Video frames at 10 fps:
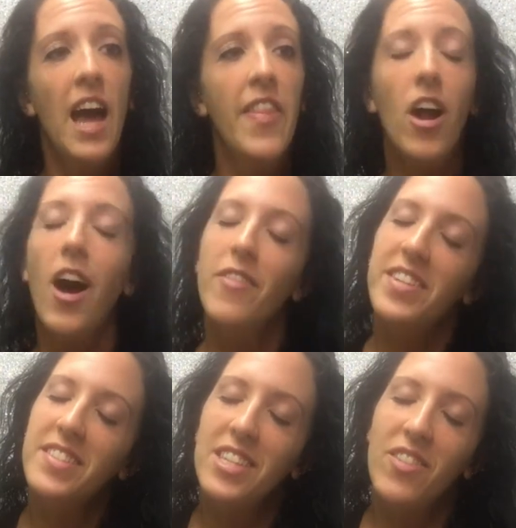And then
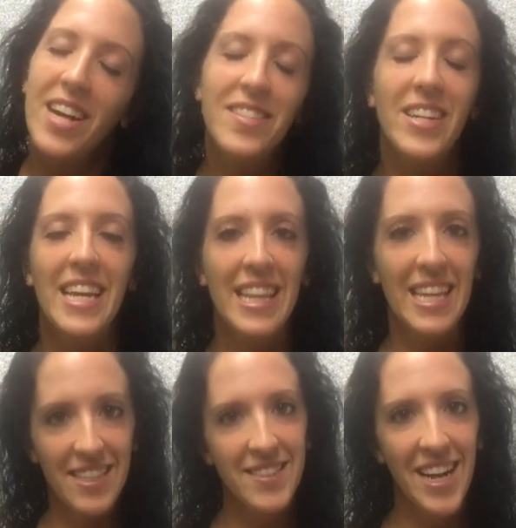obviously you guys are gonna get
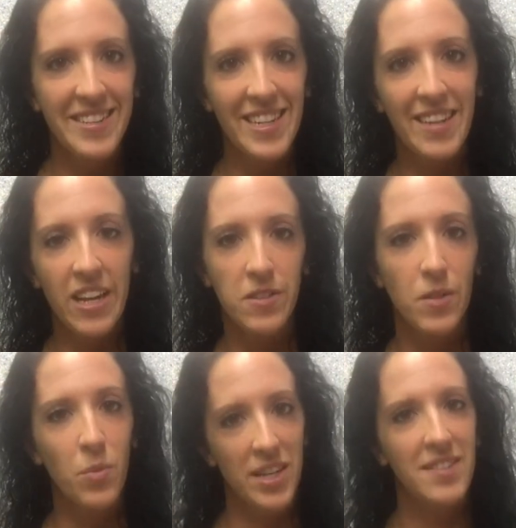inside details
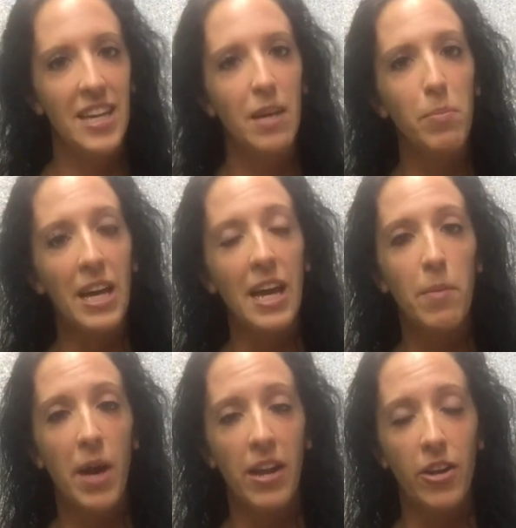on what it's like being a
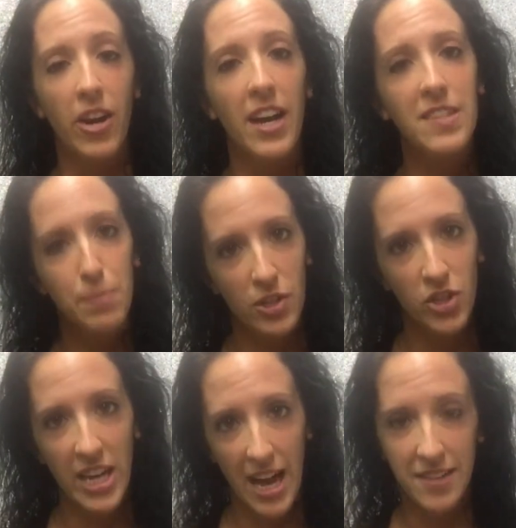competitor,
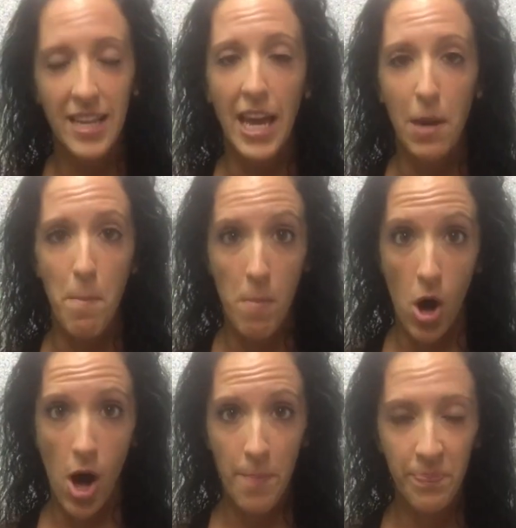especially as a
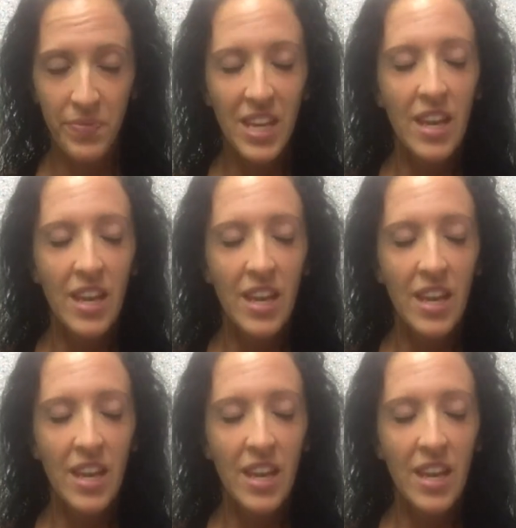mom.